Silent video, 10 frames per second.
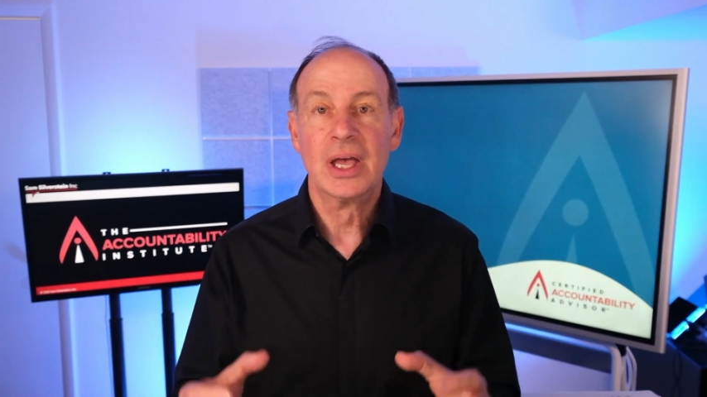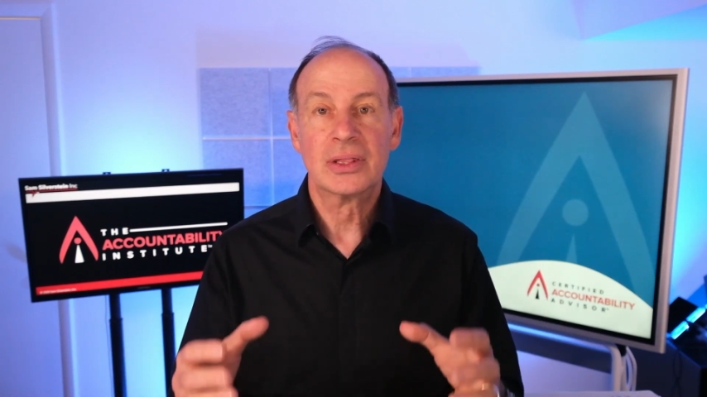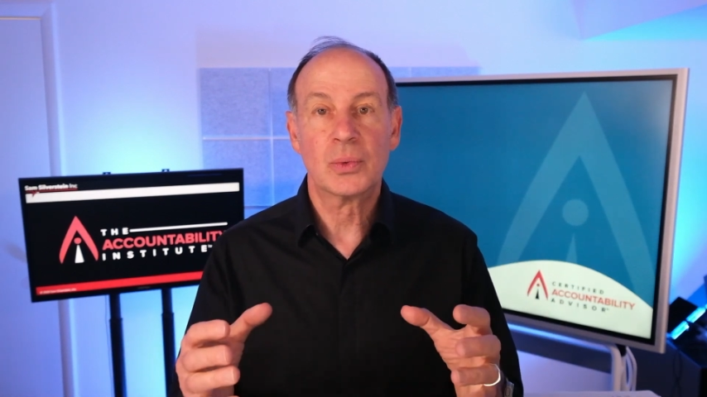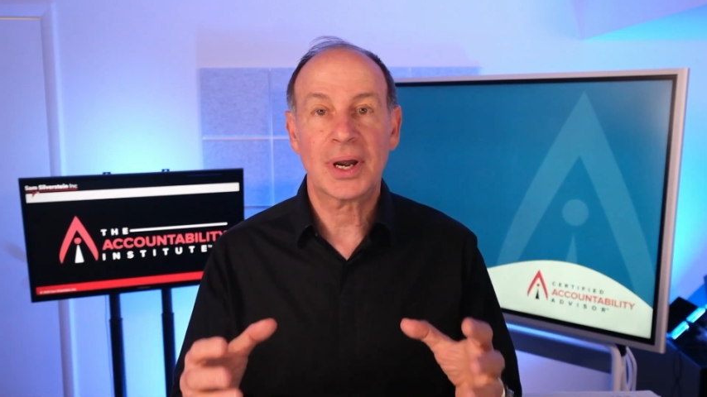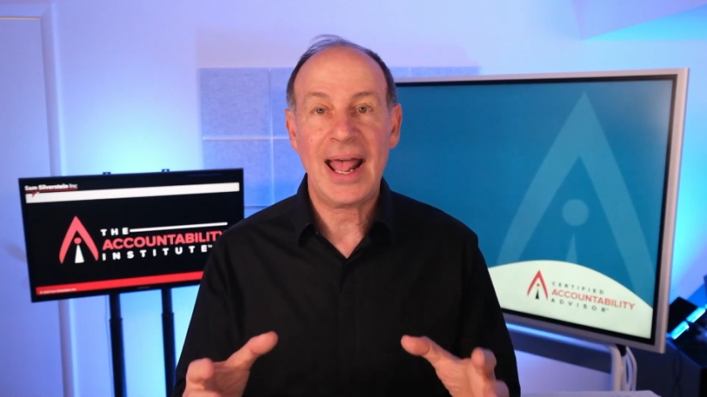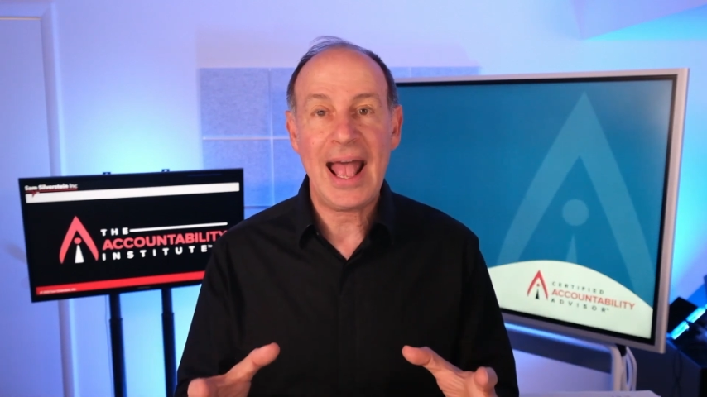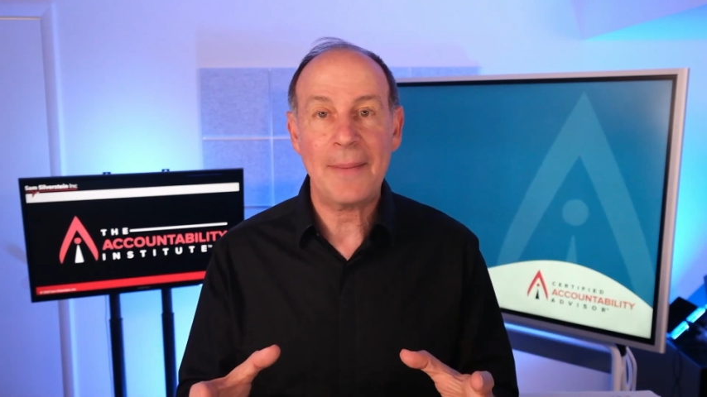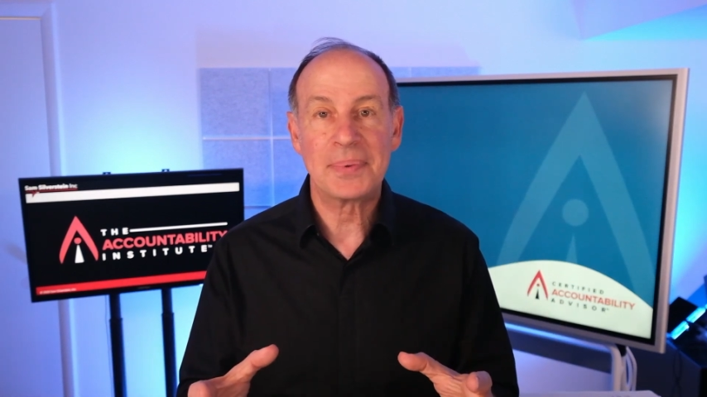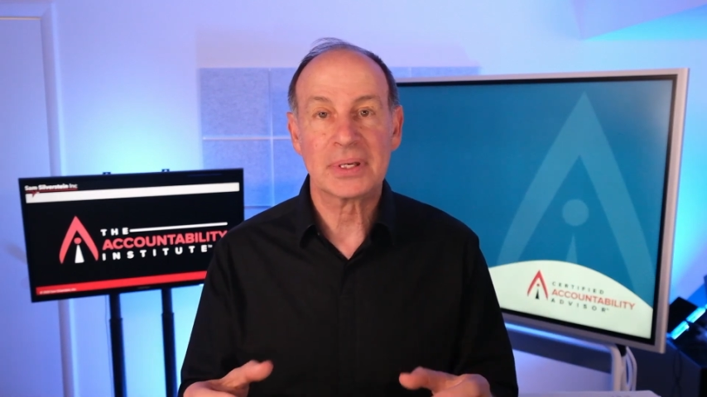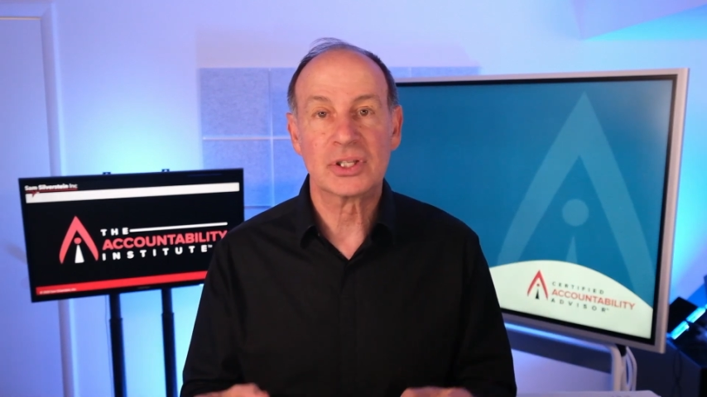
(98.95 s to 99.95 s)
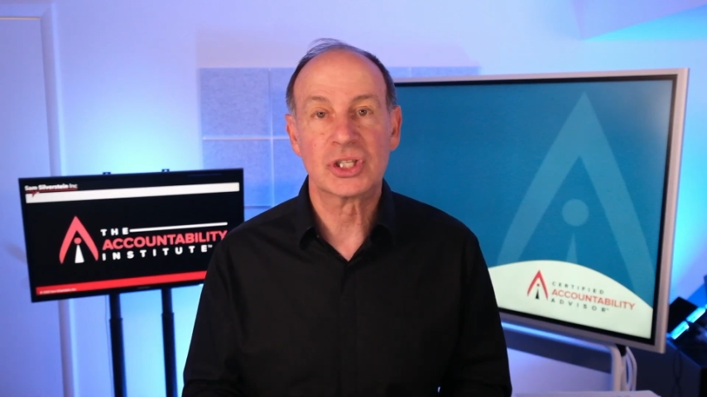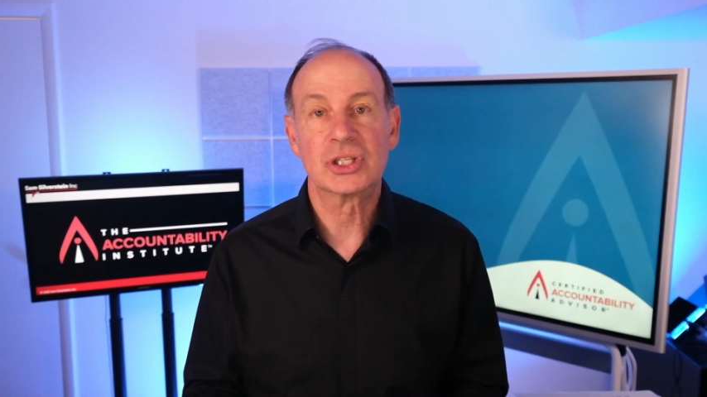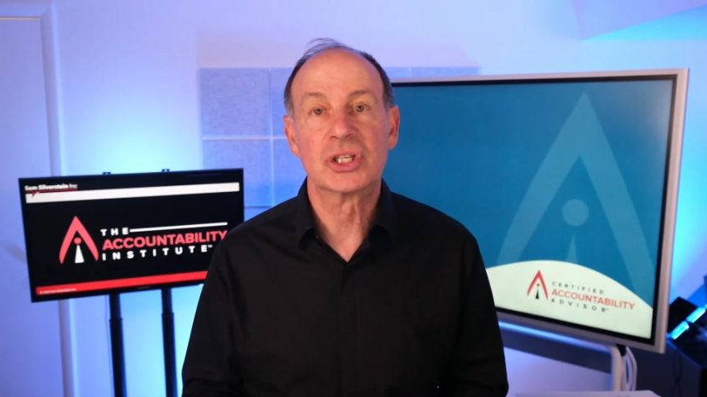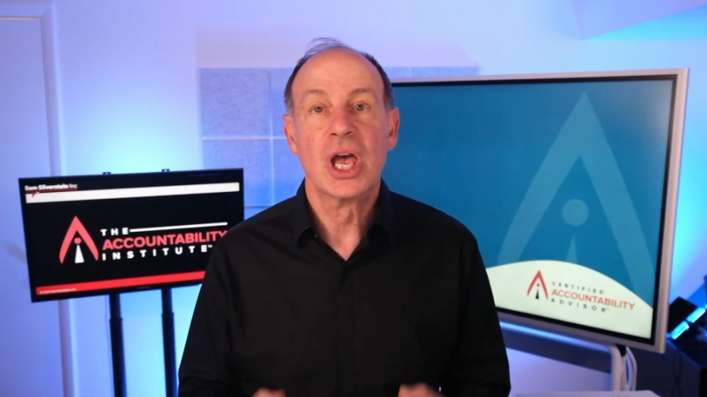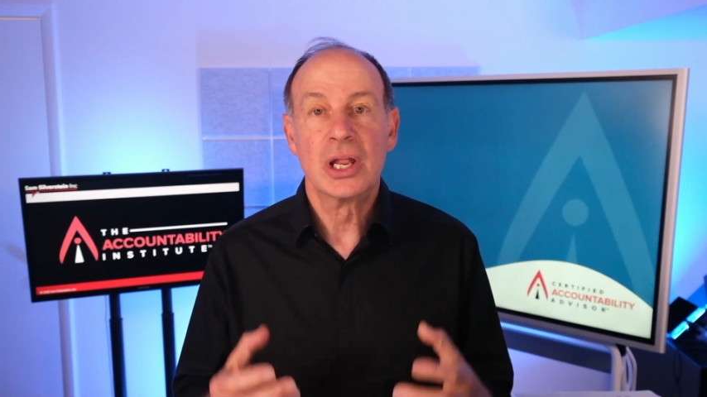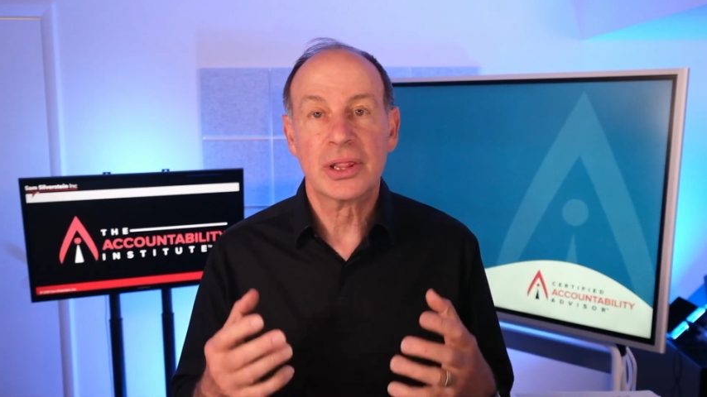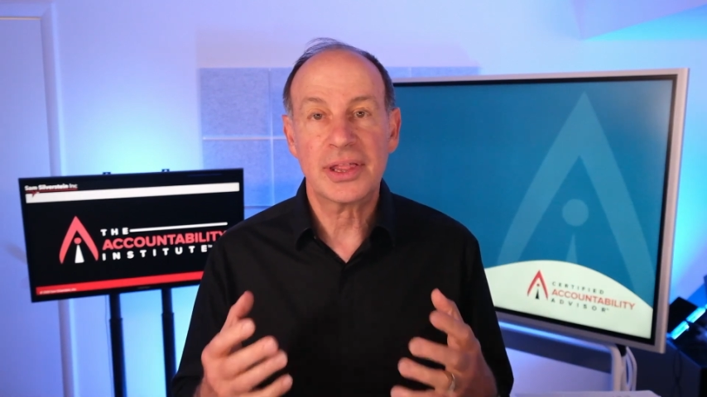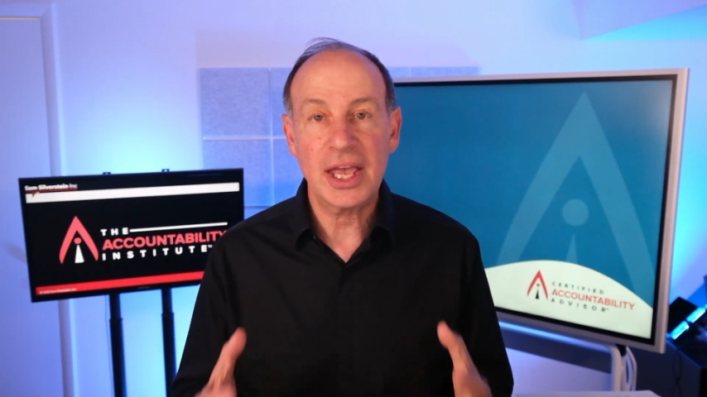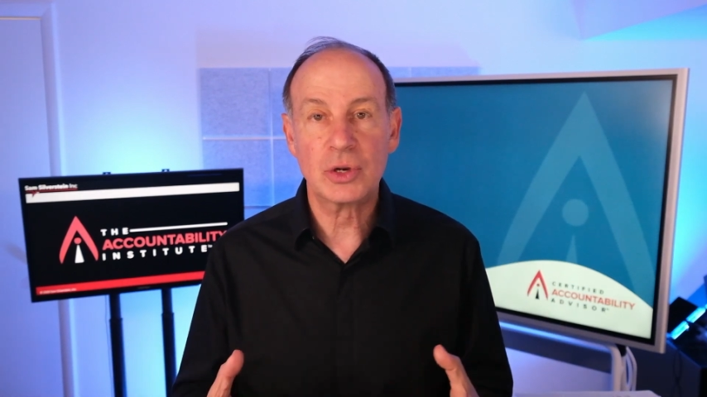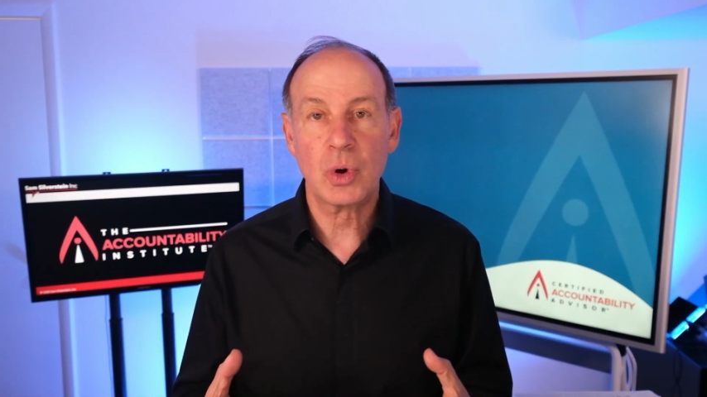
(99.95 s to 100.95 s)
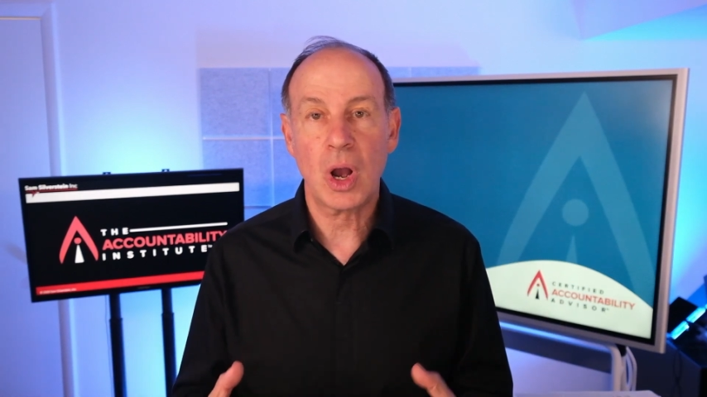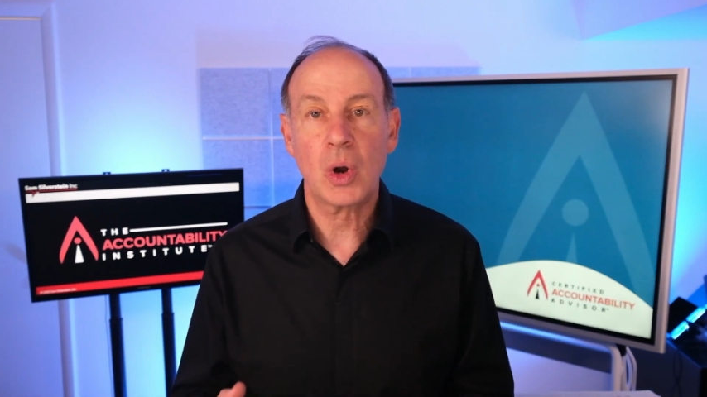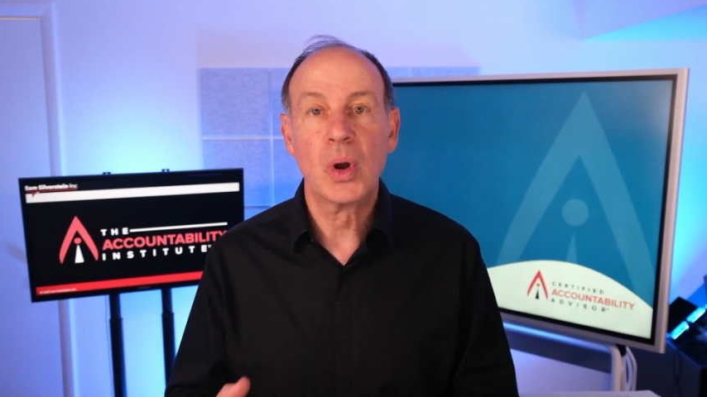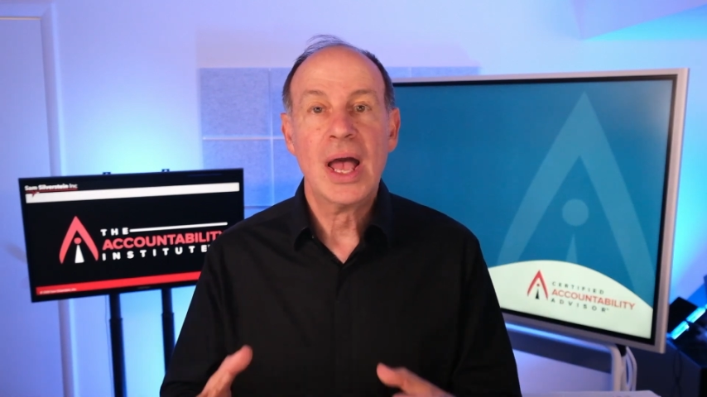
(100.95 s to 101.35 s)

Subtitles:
then what happens is they grow